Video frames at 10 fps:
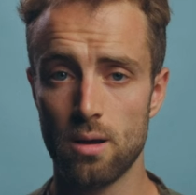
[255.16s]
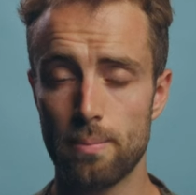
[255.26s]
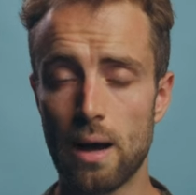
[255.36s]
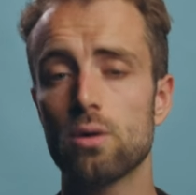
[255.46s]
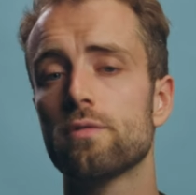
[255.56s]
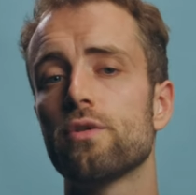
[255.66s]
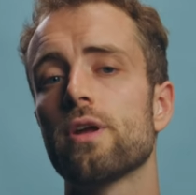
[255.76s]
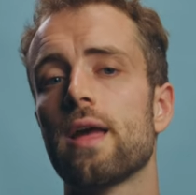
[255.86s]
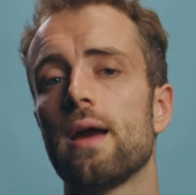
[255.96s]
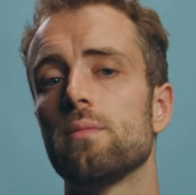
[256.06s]
Power for your
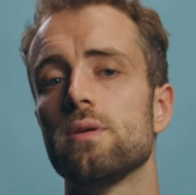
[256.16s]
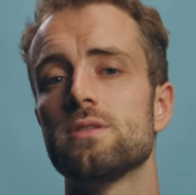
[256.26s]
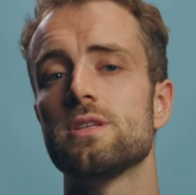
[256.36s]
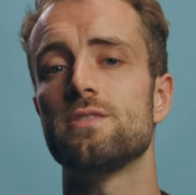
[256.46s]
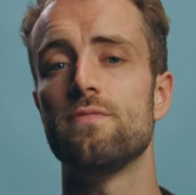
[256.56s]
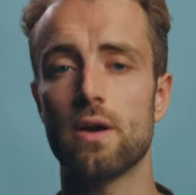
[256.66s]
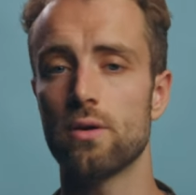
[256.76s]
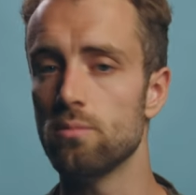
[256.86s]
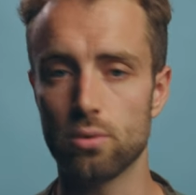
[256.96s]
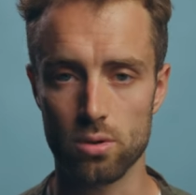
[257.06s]
cameras is very
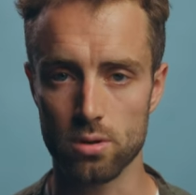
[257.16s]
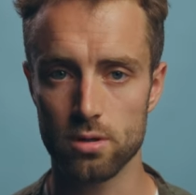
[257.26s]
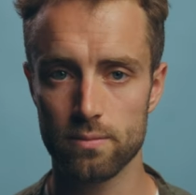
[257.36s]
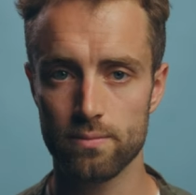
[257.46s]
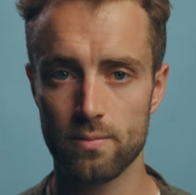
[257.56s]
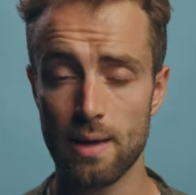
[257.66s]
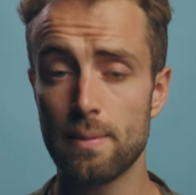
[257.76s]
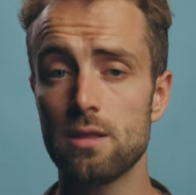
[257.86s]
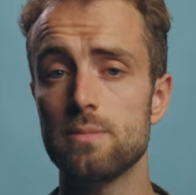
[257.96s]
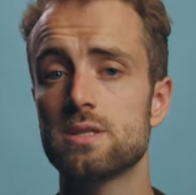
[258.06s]
important. I
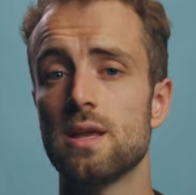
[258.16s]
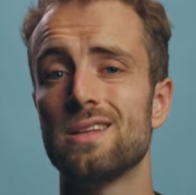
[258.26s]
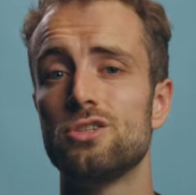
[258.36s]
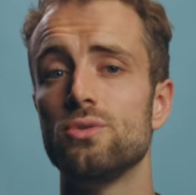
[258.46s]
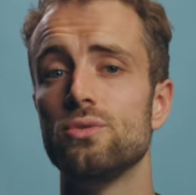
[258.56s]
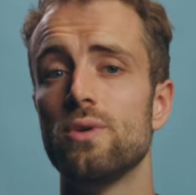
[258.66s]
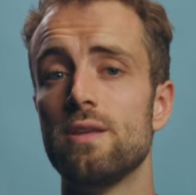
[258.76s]
made the mistake to